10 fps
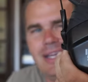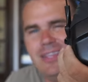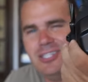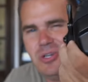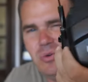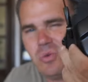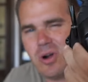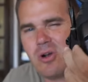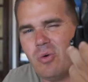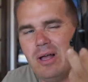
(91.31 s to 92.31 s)
They don't
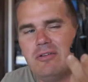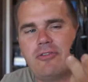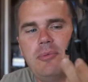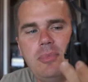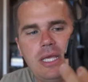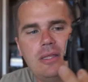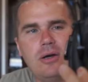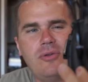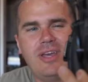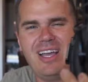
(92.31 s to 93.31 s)
work well for me
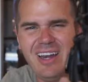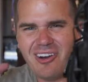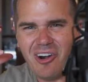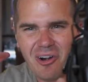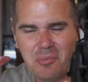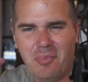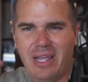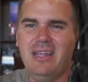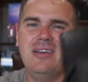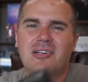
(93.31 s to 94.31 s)
though. They kind of hurt
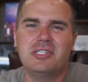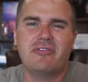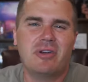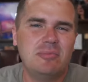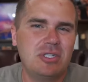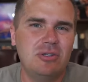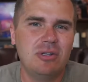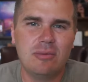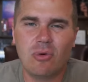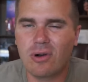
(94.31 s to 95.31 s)
my ears if I'm
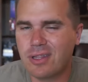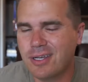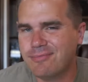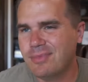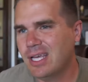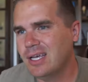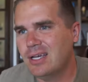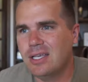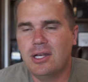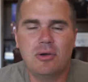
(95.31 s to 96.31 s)
shooting more than
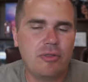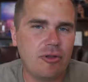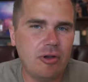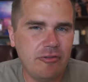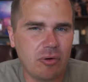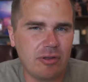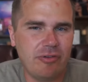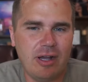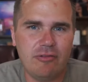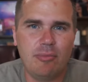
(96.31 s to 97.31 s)
30,
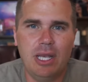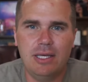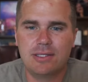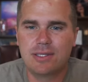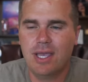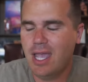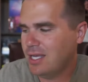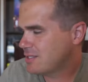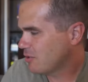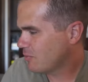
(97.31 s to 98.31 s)
45 minutes.
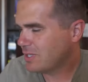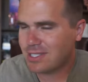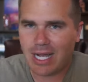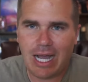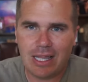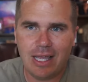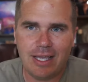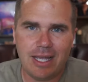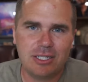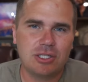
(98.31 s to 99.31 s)
And so the ones that I
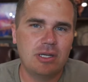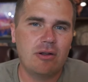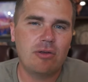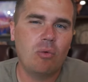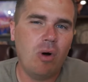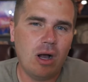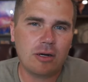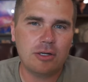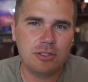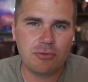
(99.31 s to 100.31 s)
like actually are the
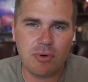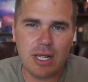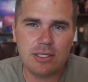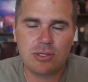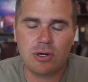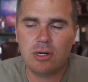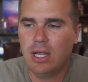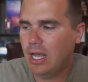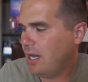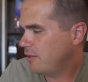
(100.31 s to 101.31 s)
Walker's Razor.
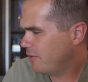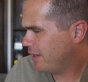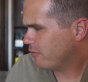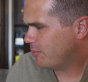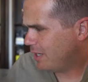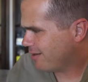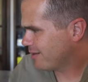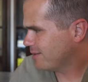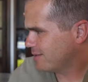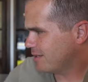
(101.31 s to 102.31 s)
I don't have them here
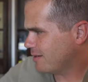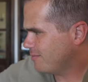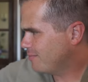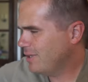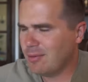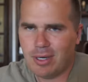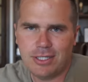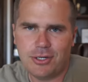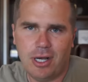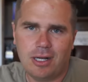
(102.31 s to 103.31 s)
because they're in my
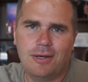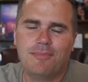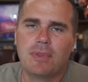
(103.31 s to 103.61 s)
truck.